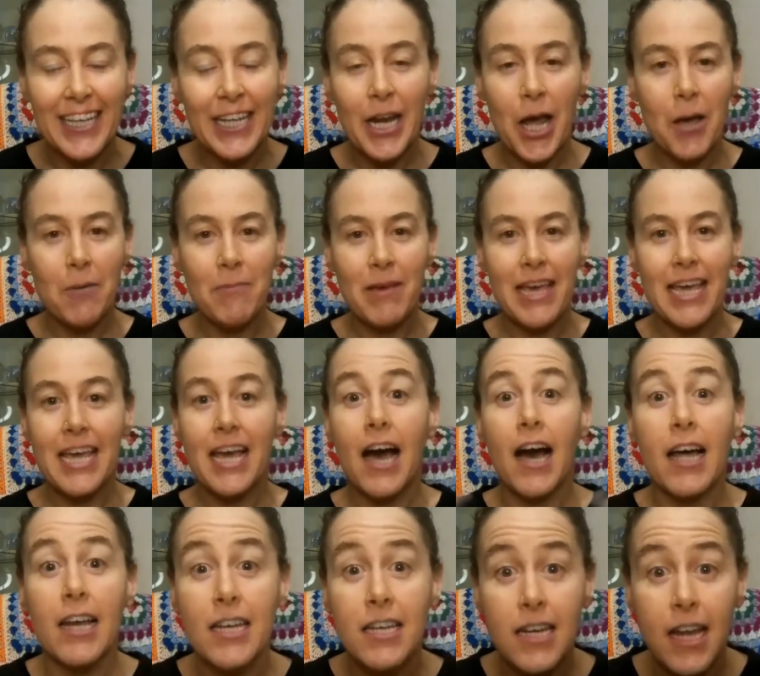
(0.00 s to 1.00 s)
You know me,
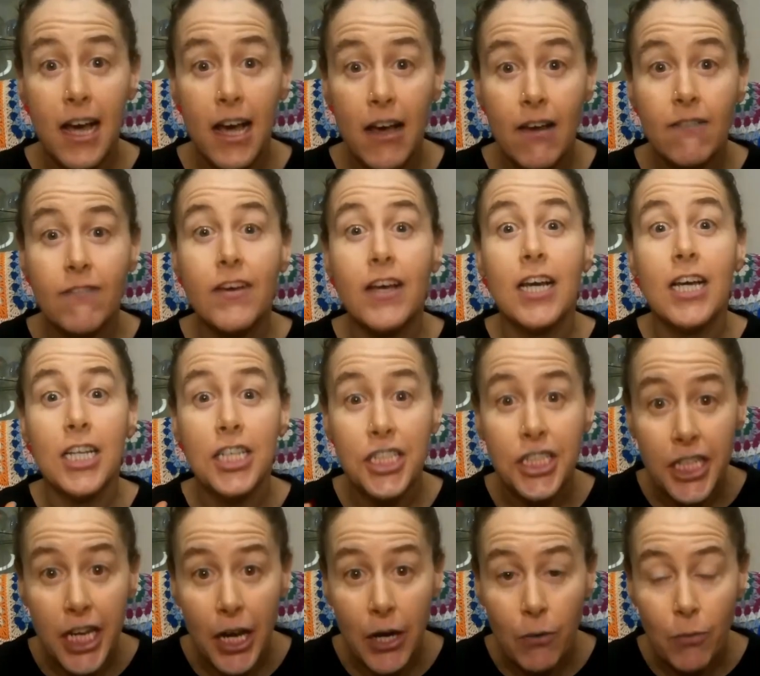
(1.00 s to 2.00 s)
I love a
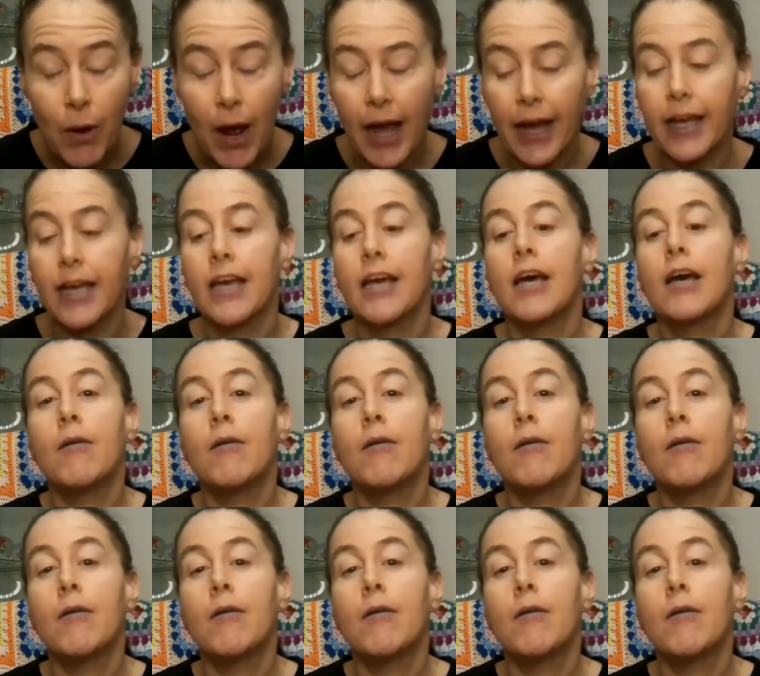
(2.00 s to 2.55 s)
chin wag.